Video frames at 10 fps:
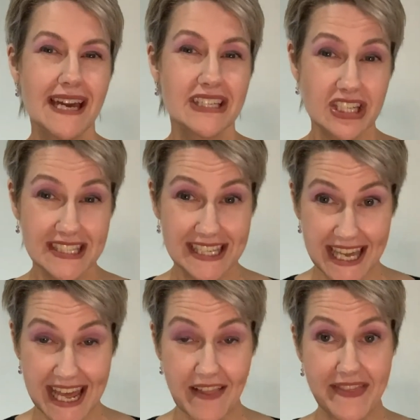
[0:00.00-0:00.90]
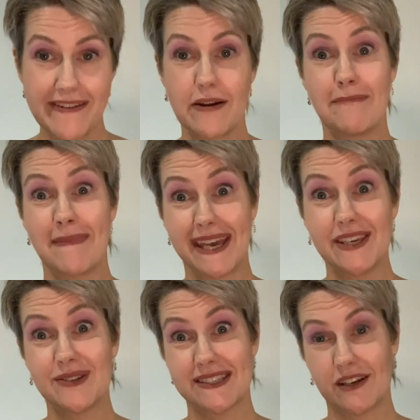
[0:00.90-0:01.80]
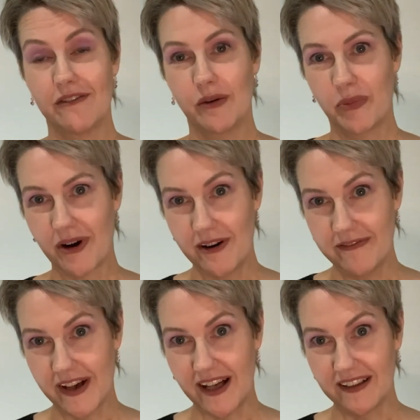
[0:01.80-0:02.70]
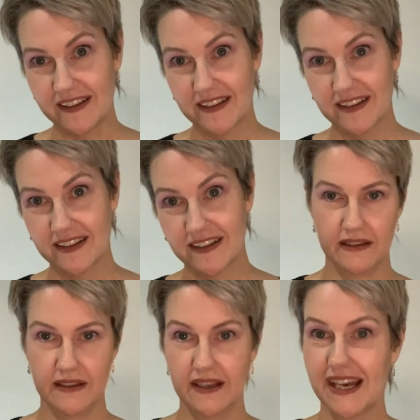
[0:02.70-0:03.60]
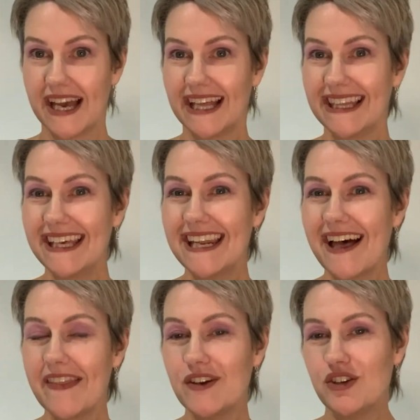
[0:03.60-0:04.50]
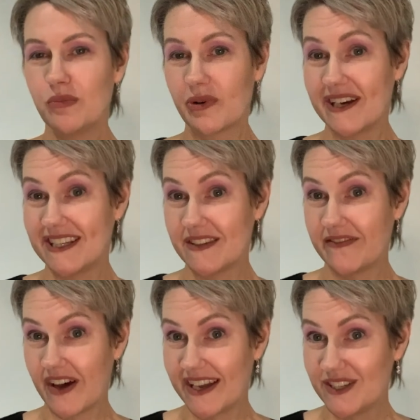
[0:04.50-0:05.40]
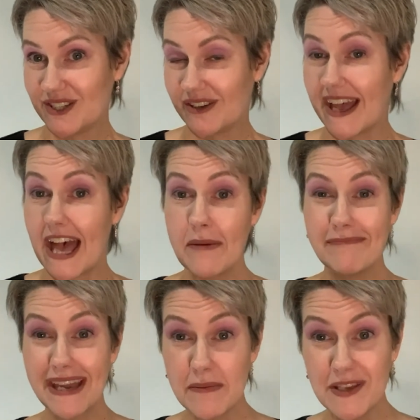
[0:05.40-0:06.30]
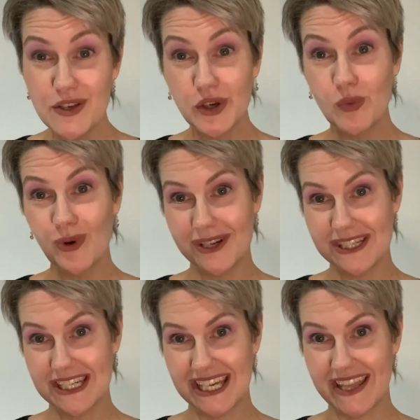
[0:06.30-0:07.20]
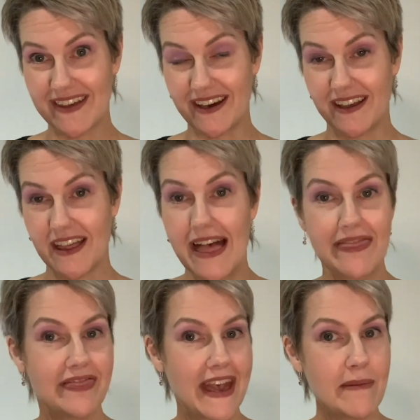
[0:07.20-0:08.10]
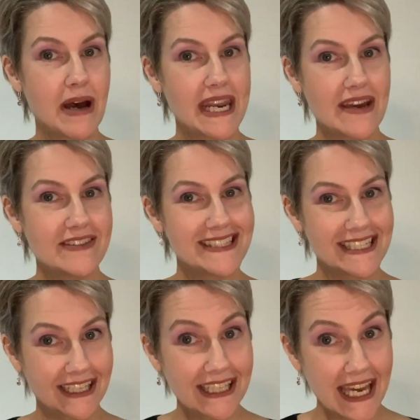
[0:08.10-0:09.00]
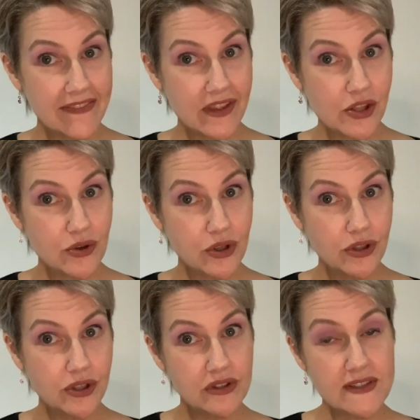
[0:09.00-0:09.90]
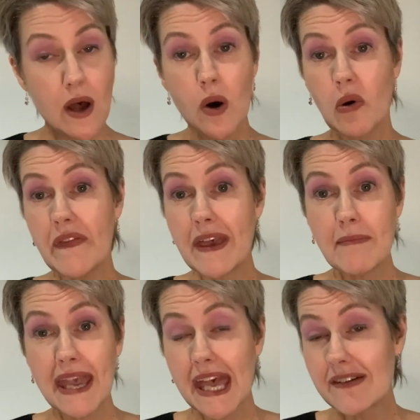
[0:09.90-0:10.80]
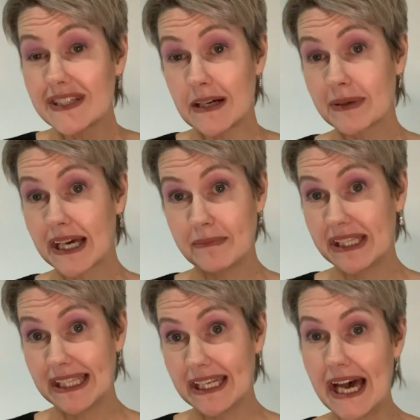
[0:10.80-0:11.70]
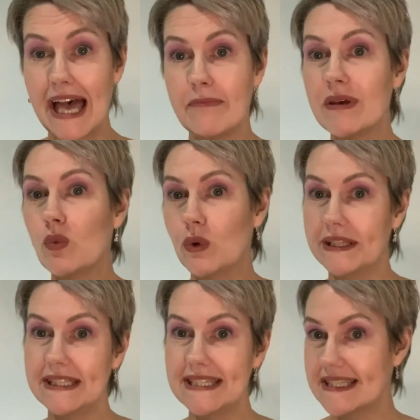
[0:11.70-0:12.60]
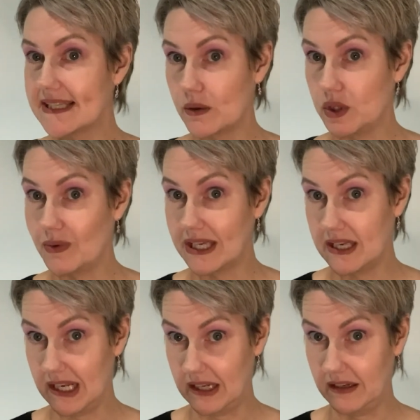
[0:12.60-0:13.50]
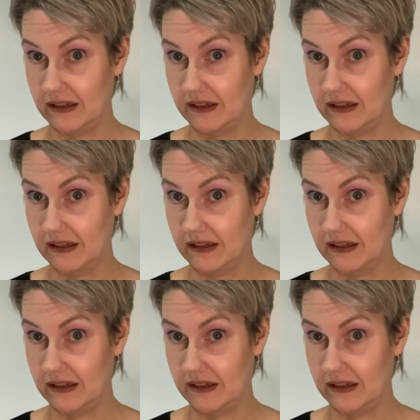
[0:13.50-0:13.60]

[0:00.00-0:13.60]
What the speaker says: Just get out there and make yourself a profile. Let other new breeders find you and maybe you can work together. They might have a stud cat that you can use, or they may have an upcoming litter and be willing to sell you a kitten.